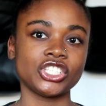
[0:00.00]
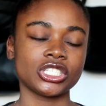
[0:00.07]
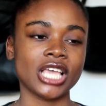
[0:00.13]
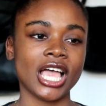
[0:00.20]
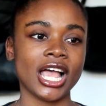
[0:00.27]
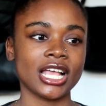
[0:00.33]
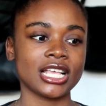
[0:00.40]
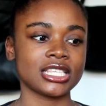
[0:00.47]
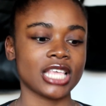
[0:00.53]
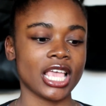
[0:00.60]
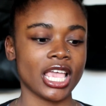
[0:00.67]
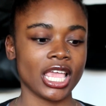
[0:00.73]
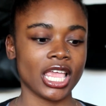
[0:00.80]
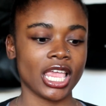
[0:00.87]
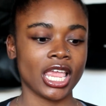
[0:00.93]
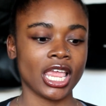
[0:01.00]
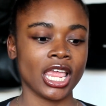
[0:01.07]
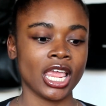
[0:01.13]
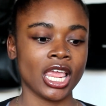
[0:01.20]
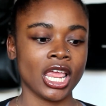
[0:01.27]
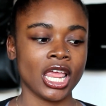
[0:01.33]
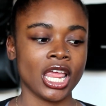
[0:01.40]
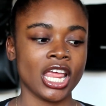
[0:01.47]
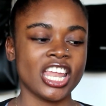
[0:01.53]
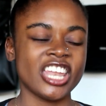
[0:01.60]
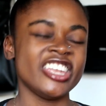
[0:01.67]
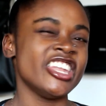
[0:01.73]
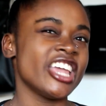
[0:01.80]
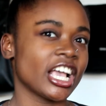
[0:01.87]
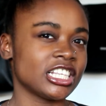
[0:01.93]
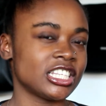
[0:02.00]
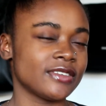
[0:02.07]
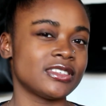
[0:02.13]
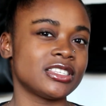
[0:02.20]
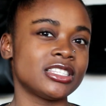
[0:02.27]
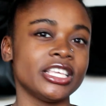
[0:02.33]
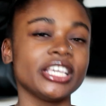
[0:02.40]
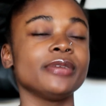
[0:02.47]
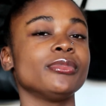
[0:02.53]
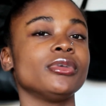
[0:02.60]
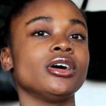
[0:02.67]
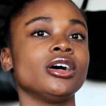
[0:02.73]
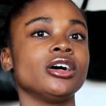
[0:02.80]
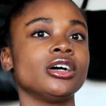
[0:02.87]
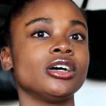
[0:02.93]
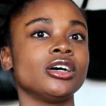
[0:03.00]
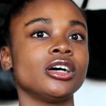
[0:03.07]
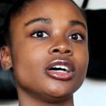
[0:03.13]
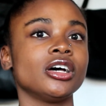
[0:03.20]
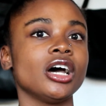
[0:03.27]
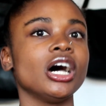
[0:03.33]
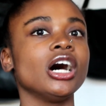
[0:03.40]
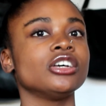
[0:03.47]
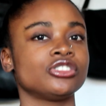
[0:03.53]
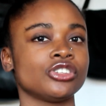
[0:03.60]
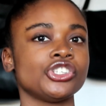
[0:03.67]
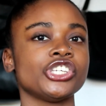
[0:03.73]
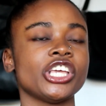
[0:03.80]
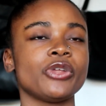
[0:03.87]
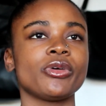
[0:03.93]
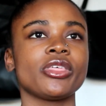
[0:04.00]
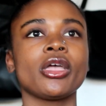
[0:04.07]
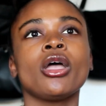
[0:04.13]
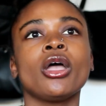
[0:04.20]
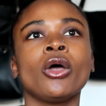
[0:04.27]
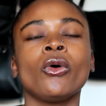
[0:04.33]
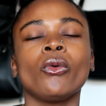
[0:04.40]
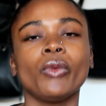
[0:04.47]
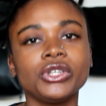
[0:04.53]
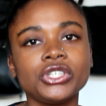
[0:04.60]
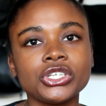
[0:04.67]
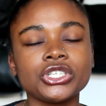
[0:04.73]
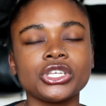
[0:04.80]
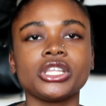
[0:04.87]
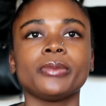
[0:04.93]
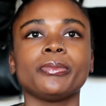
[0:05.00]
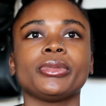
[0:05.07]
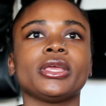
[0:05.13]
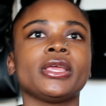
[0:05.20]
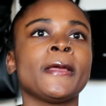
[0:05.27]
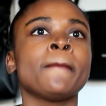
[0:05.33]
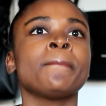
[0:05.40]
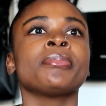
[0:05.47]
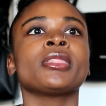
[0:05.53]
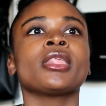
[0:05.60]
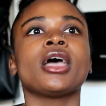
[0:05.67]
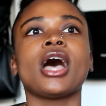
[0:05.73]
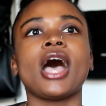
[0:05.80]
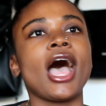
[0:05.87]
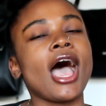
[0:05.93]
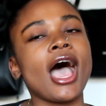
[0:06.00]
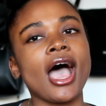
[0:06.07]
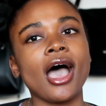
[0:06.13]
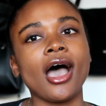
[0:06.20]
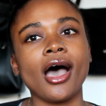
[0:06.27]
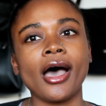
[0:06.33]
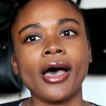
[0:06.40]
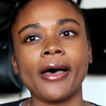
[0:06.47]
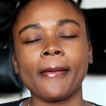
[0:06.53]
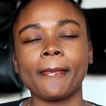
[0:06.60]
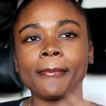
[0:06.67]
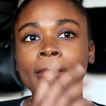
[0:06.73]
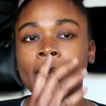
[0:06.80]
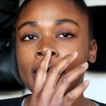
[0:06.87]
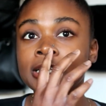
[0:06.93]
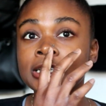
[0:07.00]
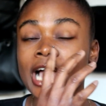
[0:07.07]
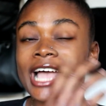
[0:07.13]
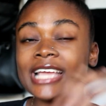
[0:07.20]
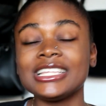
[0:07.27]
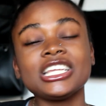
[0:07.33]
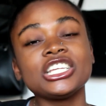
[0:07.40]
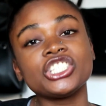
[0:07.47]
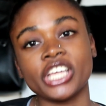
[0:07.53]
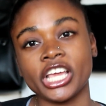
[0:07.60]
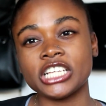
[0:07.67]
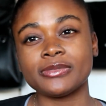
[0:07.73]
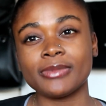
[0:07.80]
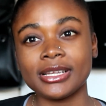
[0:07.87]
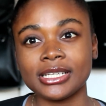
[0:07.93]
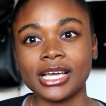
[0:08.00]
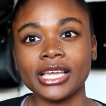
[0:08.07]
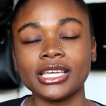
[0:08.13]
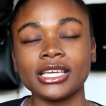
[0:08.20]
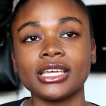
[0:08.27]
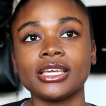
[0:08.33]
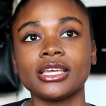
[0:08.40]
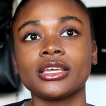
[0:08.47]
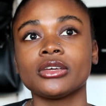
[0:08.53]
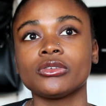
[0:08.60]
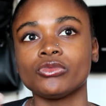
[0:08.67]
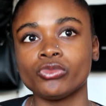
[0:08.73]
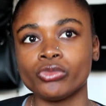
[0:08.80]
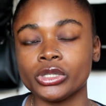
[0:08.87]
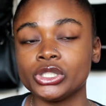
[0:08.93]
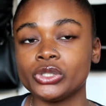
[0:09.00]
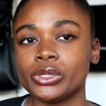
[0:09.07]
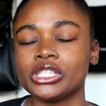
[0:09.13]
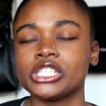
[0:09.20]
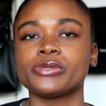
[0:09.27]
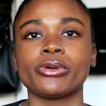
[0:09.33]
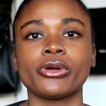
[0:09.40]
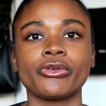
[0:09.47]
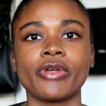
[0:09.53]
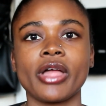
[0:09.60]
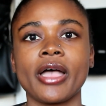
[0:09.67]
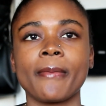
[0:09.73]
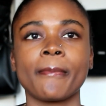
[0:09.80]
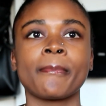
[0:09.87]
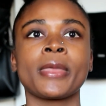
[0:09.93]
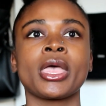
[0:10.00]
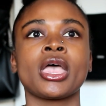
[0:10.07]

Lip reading: just has a negative stigma associated with it, which it shouldn't be. I didn't change my diet when doing this program.